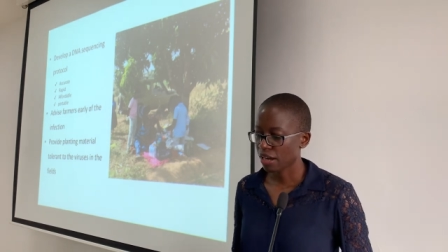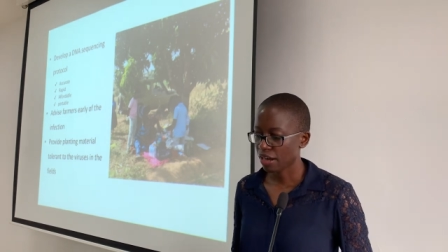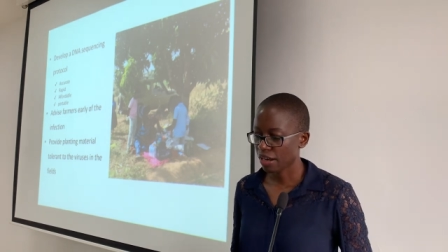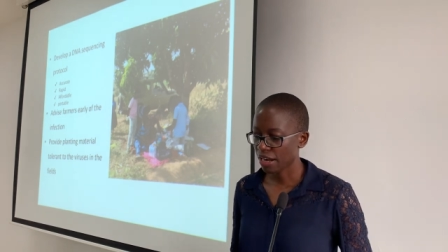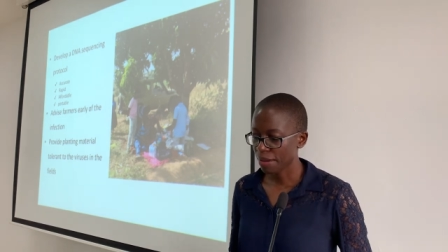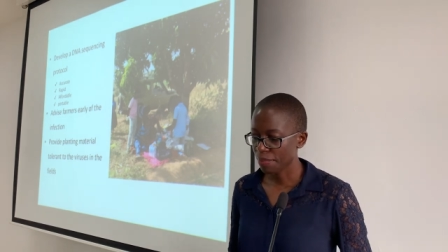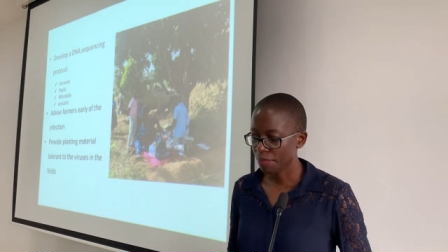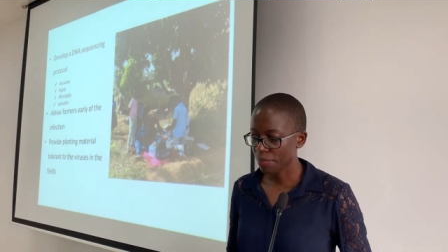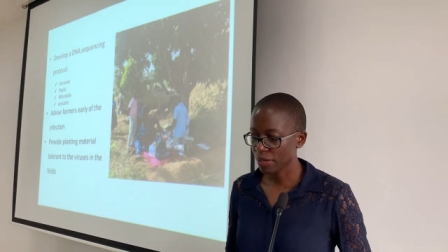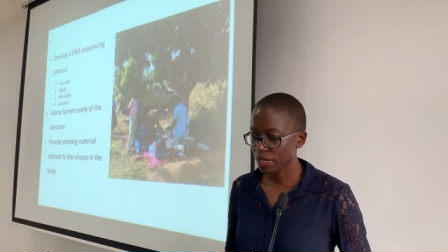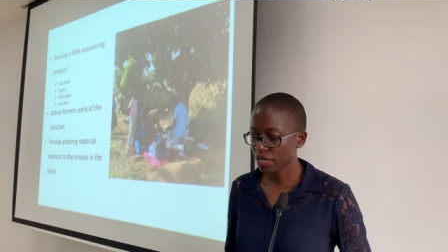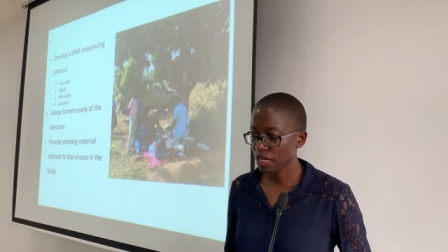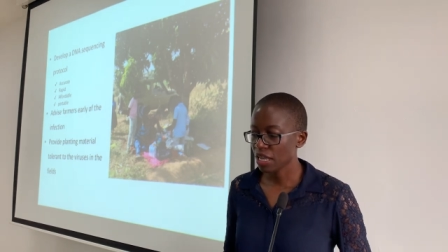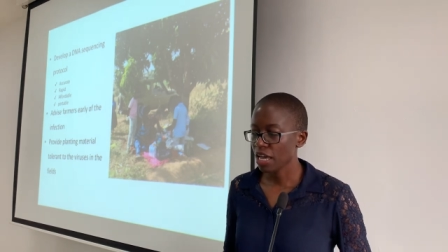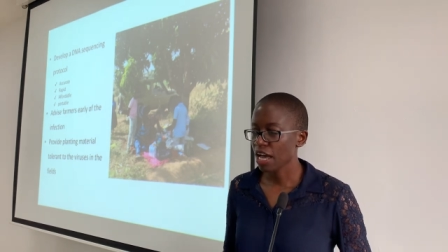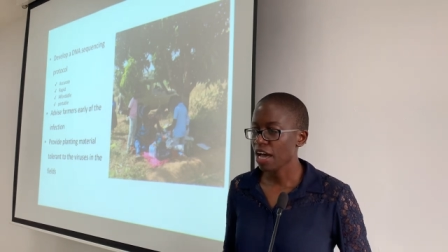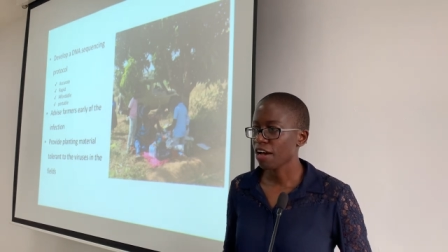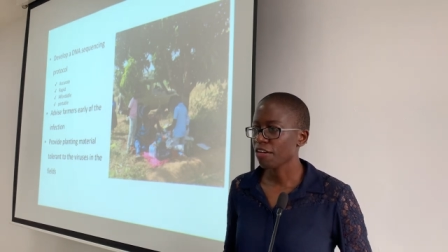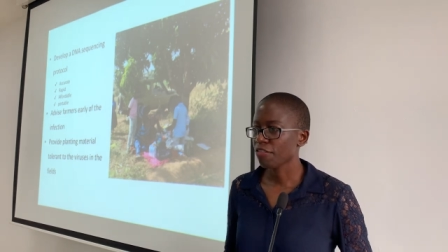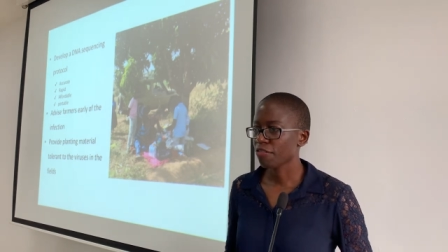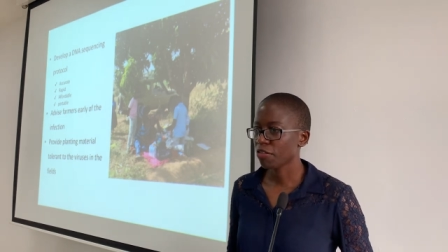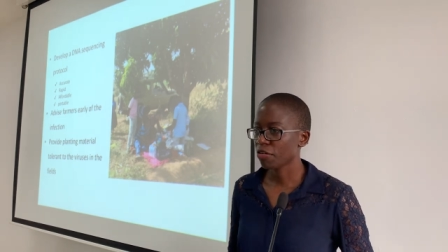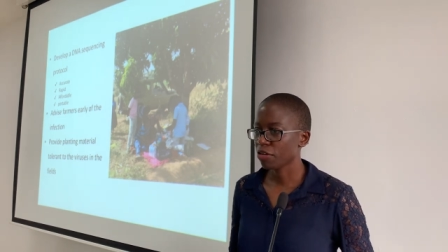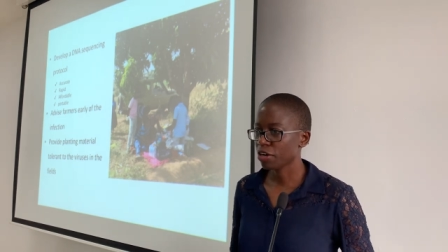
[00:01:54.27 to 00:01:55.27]
rapid,
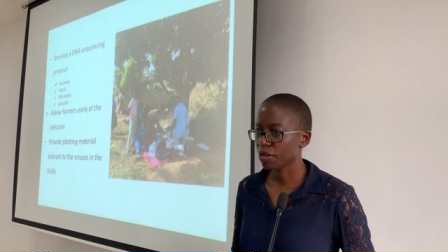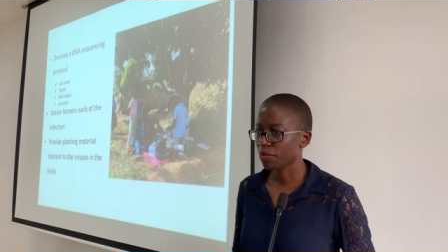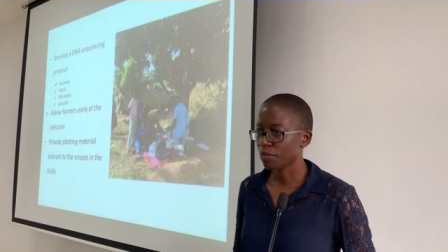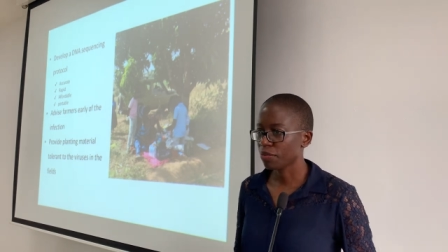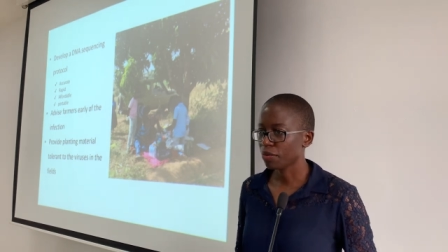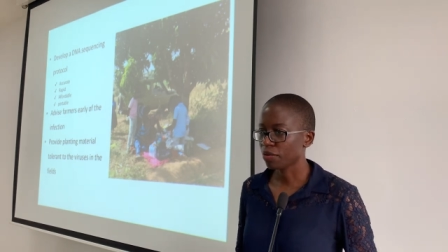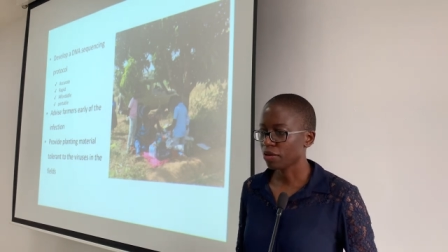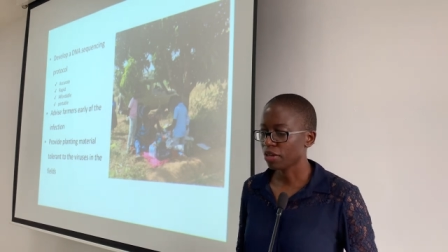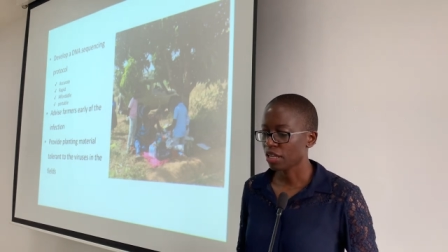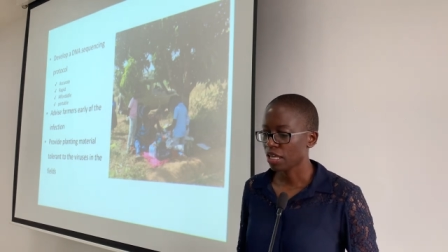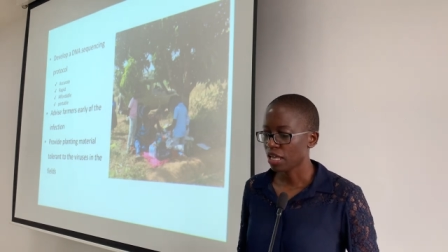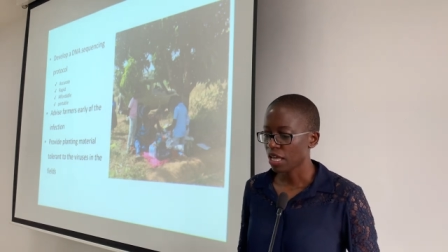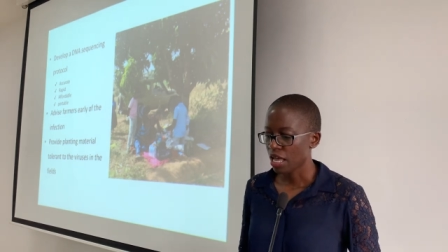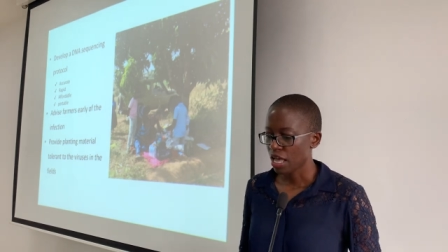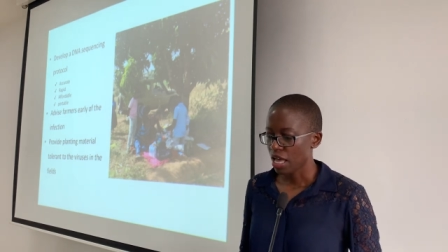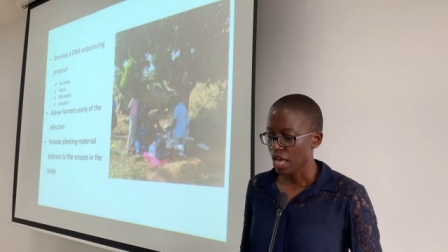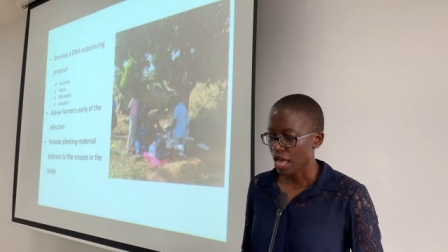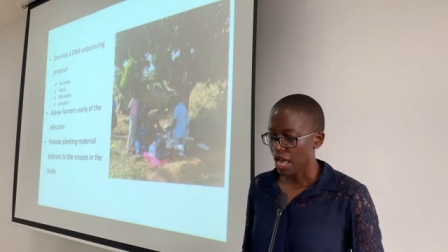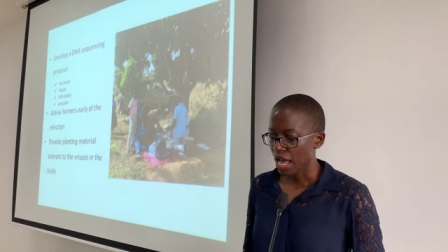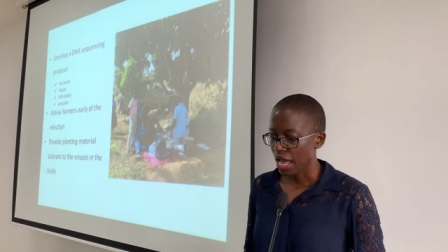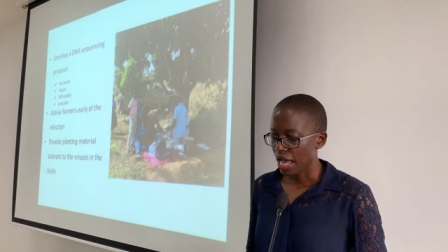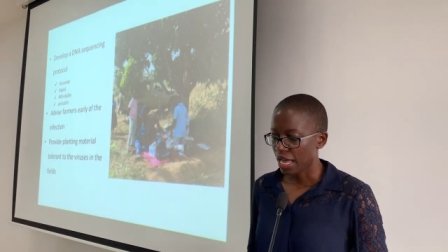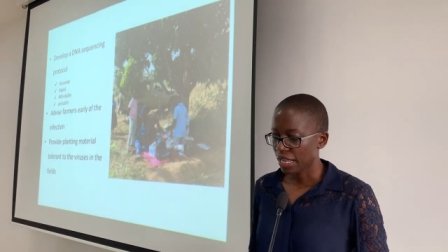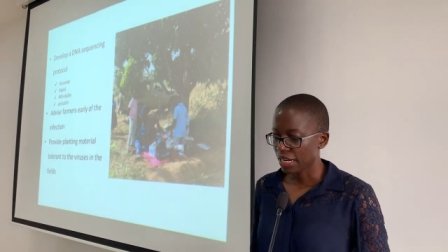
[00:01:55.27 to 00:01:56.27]
affordable,
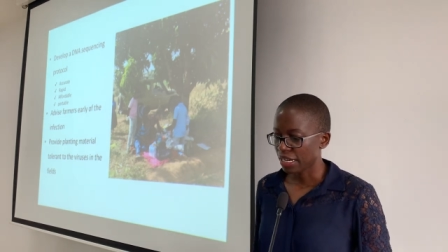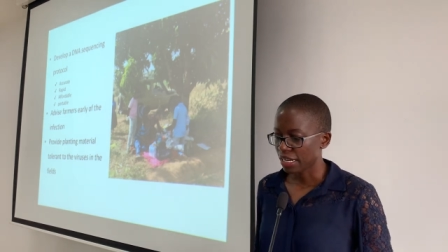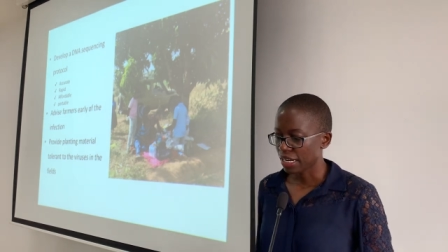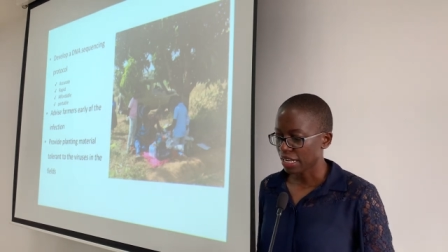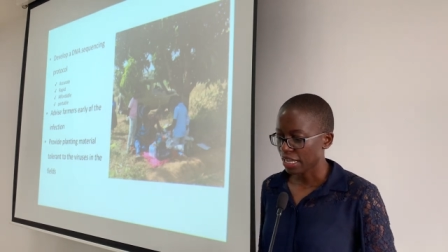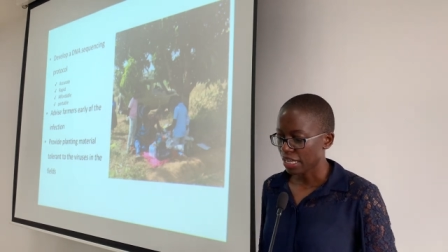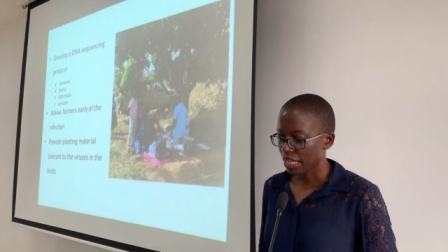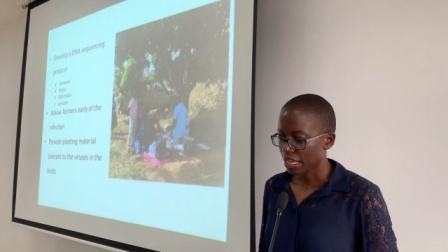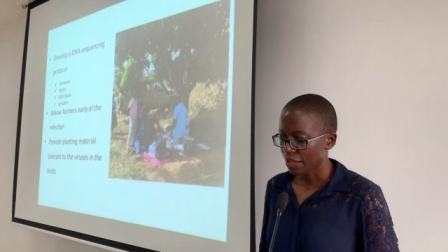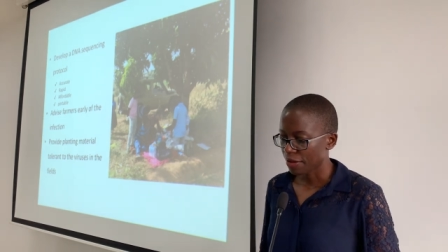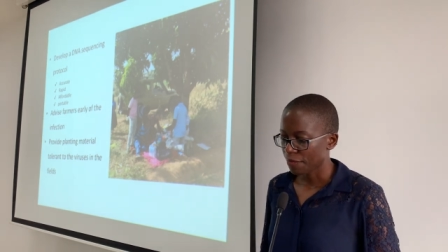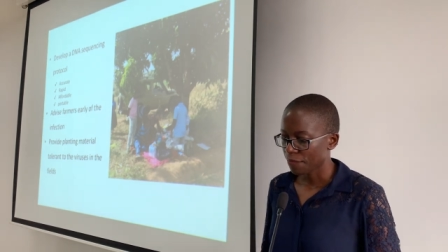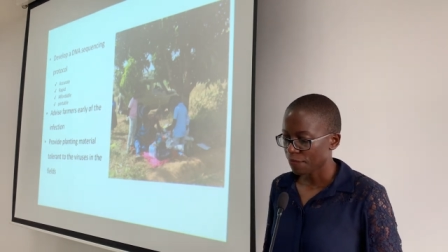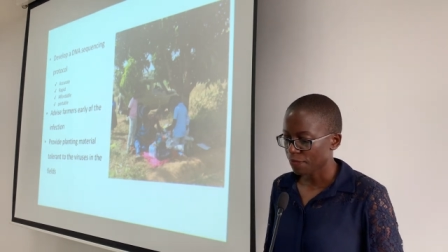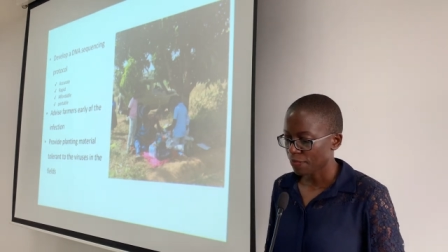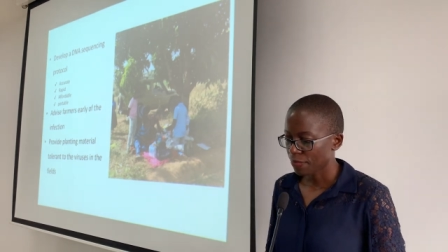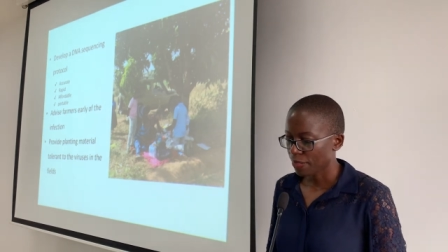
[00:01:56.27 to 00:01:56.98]
and uh,